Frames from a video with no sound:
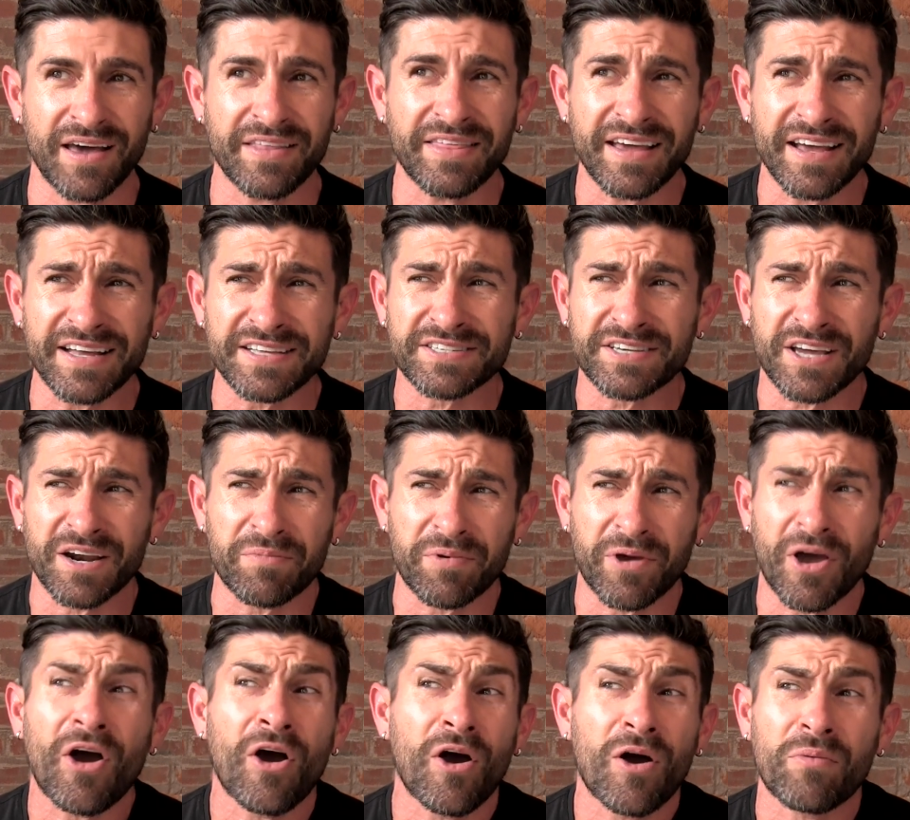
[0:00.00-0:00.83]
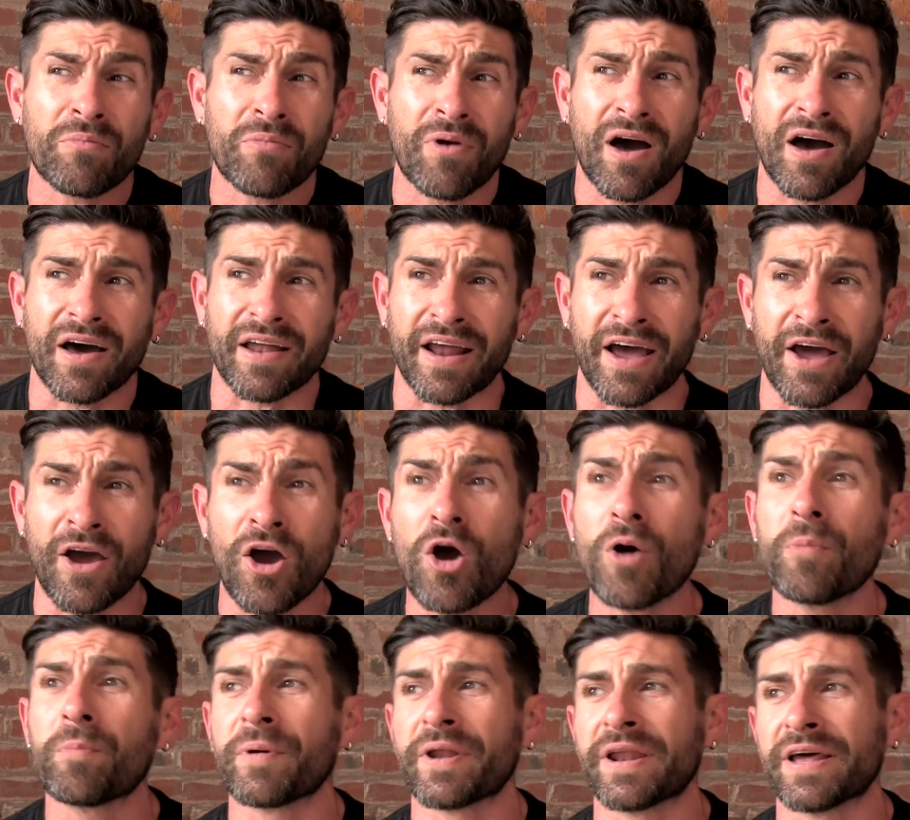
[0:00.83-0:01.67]
I think it's going to be a home run. I
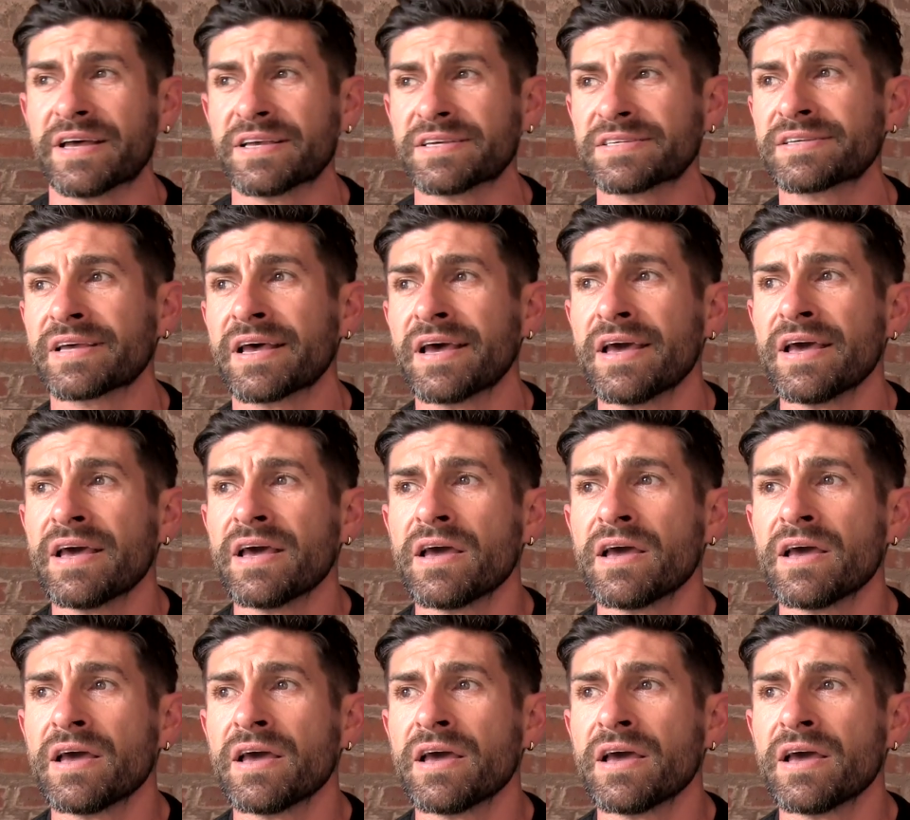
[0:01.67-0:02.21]
hope it is.